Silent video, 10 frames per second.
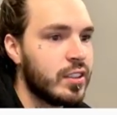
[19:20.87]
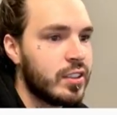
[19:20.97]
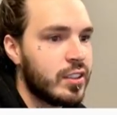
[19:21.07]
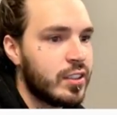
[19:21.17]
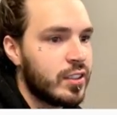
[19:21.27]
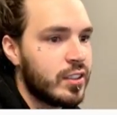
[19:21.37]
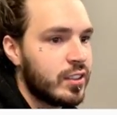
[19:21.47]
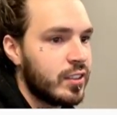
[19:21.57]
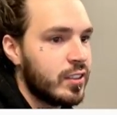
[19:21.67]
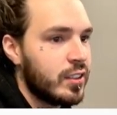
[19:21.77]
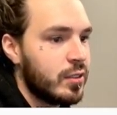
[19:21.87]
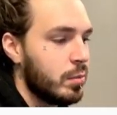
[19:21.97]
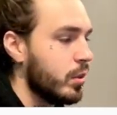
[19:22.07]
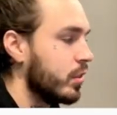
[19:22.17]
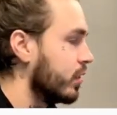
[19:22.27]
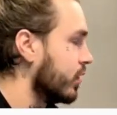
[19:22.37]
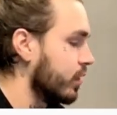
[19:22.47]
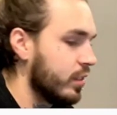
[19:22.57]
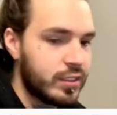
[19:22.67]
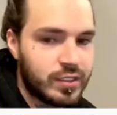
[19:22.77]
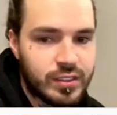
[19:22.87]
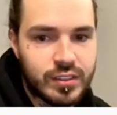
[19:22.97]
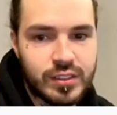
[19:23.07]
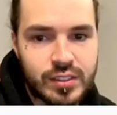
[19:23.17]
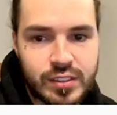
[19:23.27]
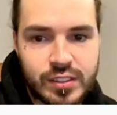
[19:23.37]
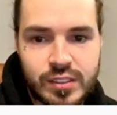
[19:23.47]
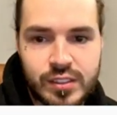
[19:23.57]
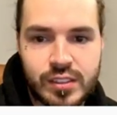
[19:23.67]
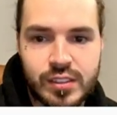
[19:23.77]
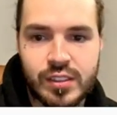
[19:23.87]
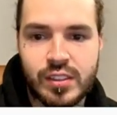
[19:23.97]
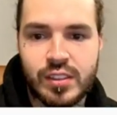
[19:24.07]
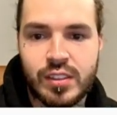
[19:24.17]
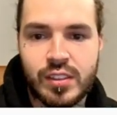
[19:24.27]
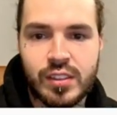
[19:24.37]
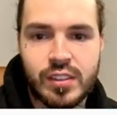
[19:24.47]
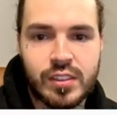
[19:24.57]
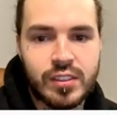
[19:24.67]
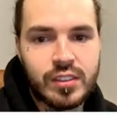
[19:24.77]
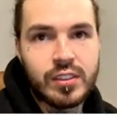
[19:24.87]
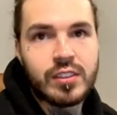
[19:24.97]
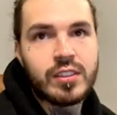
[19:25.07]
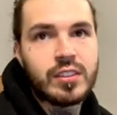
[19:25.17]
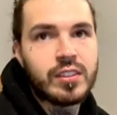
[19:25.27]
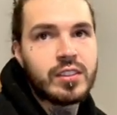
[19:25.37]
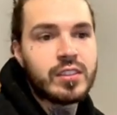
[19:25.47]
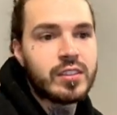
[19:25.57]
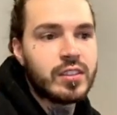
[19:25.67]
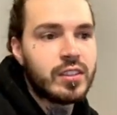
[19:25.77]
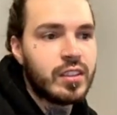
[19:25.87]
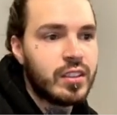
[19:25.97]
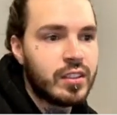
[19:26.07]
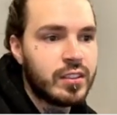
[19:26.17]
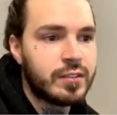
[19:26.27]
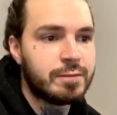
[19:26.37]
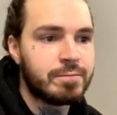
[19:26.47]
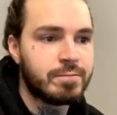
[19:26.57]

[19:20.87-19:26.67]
No words are spoken by the person on screen.